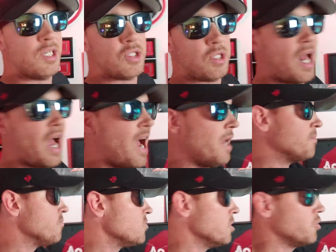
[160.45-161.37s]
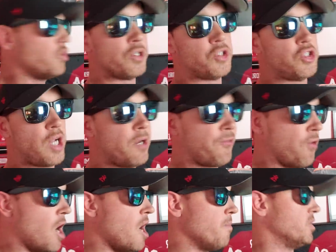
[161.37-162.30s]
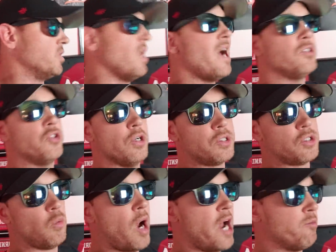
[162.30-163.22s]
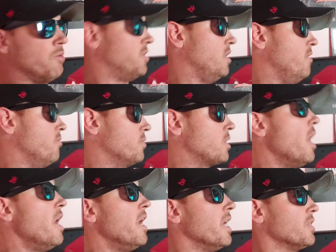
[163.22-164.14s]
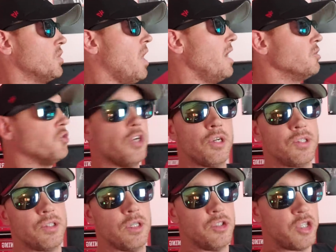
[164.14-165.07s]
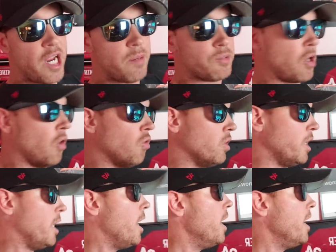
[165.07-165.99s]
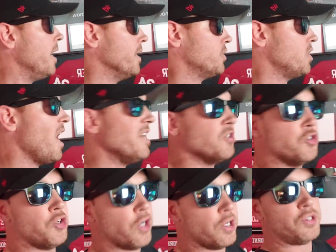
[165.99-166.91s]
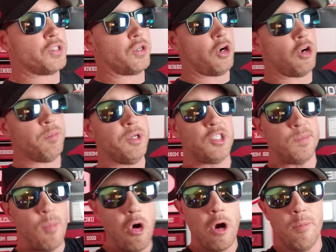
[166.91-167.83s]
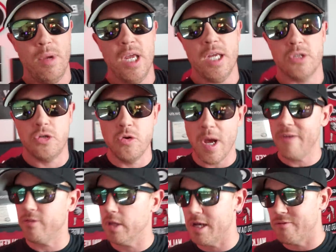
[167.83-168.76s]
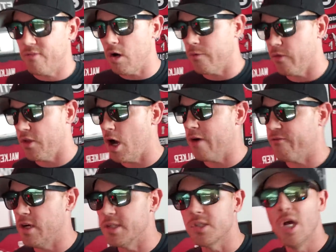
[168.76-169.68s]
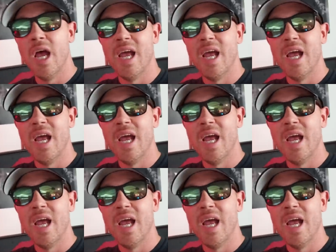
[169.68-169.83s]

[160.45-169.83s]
It's not just Jake Fromm. It's not just the wide receivers. It's not just James Coley. It's not just Kirby Smart being too heavily involved in the offense.